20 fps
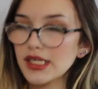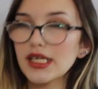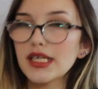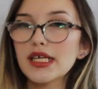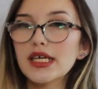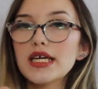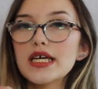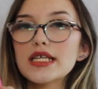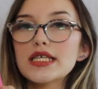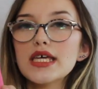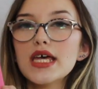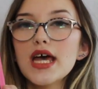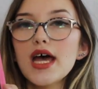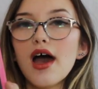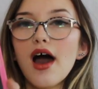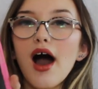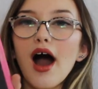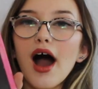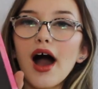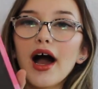in it.
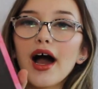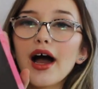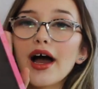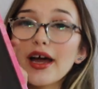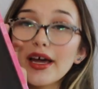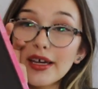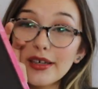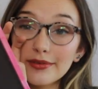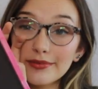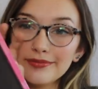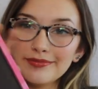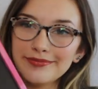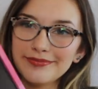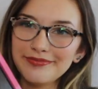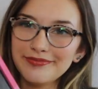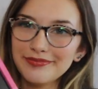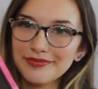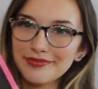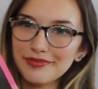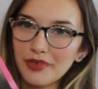
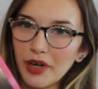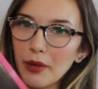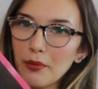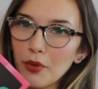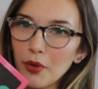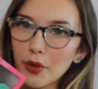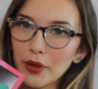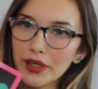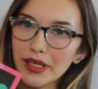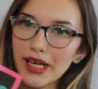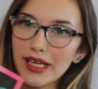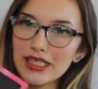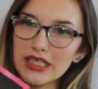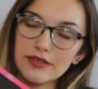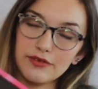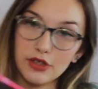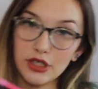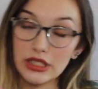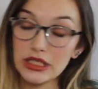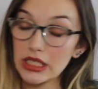Rainbow organized,
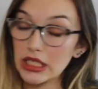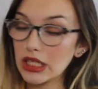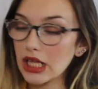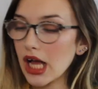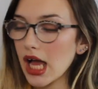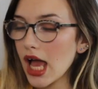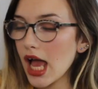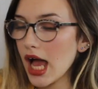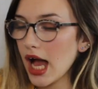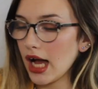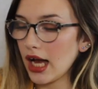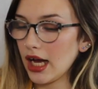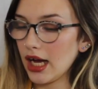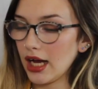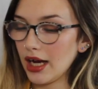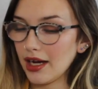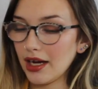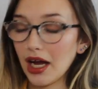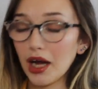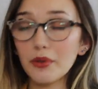if you can tell.
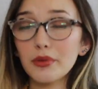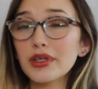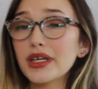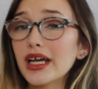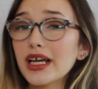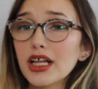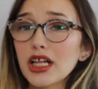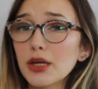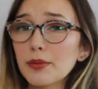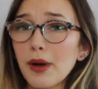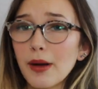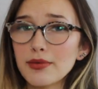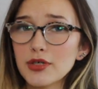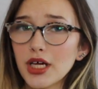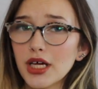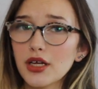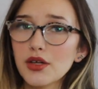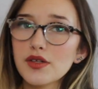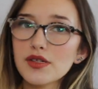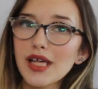I really like ColourPop
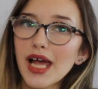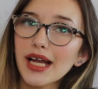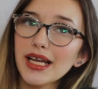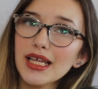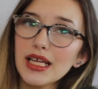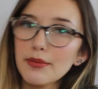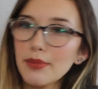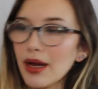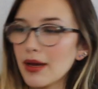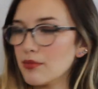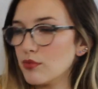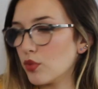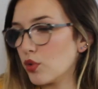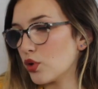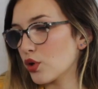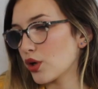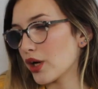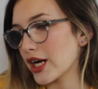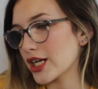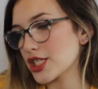shadows. I need to buy
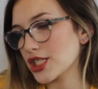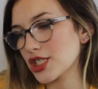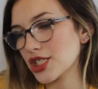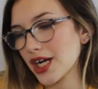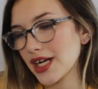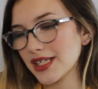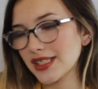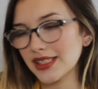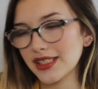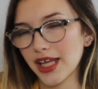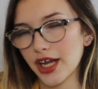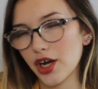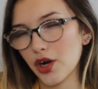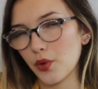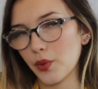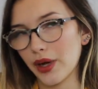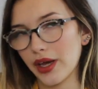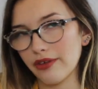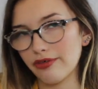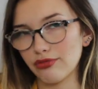more. I just try to stay
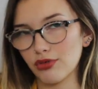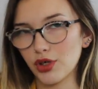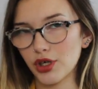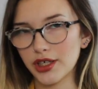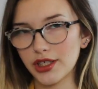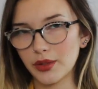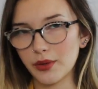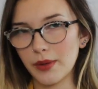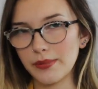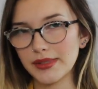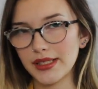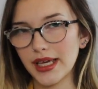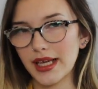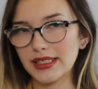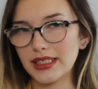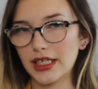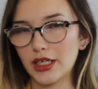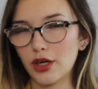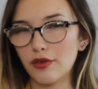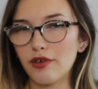away from going to the website
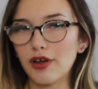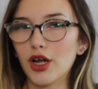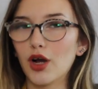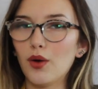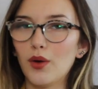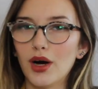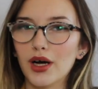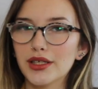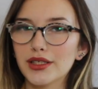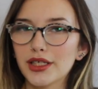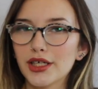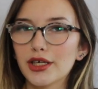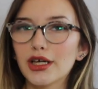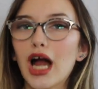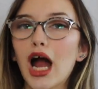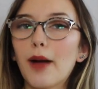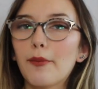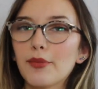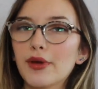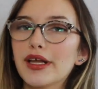because I know if I go on
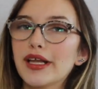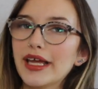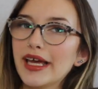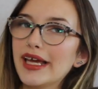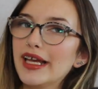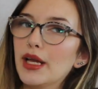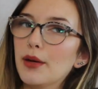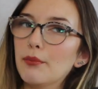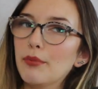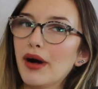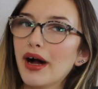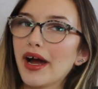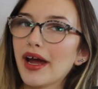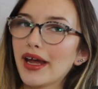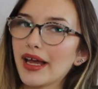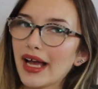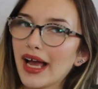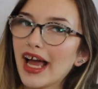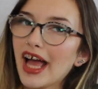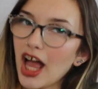there, I'm going to end up
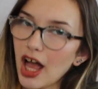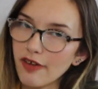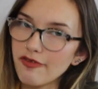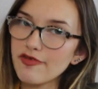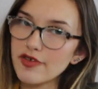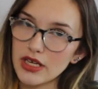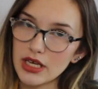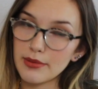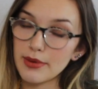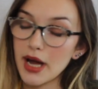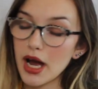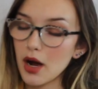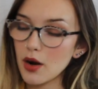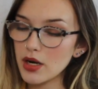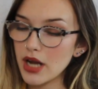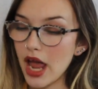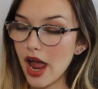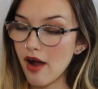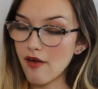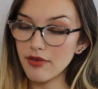buying a hefty
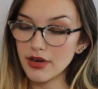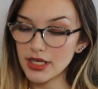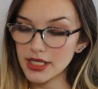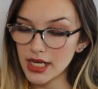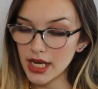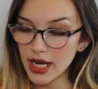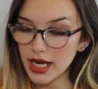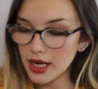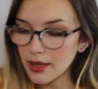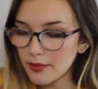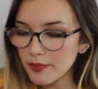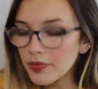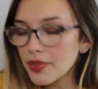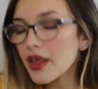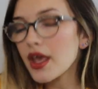amount every time.